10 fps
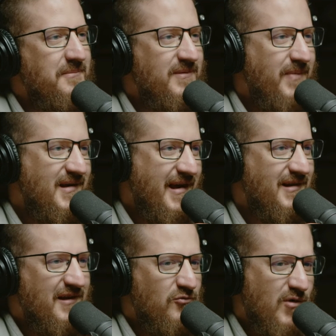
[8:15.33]
to be like
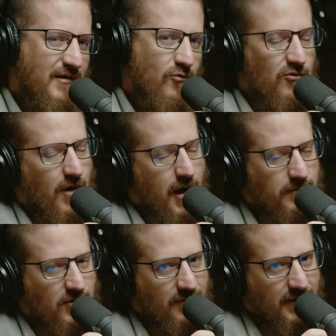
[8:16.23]
less weird. Like, well,
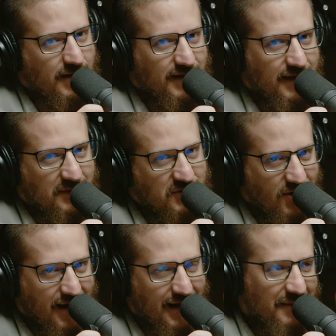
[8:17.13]
Rob told me to say
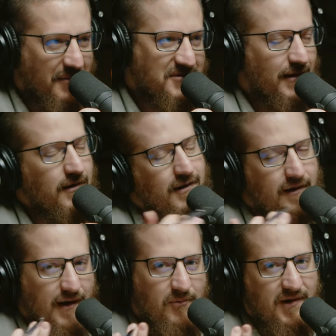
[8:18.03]
subscribe. I'm just like,
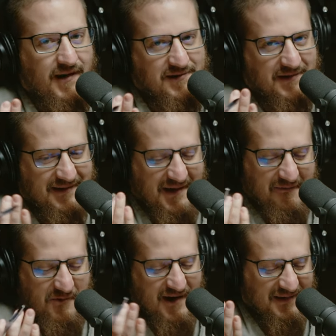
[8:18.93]
hey, we need you to say,
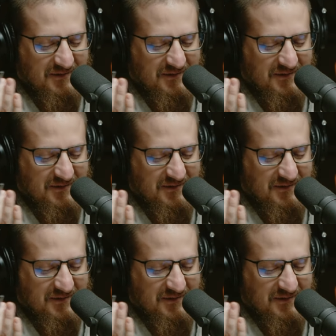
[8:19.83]
if you want to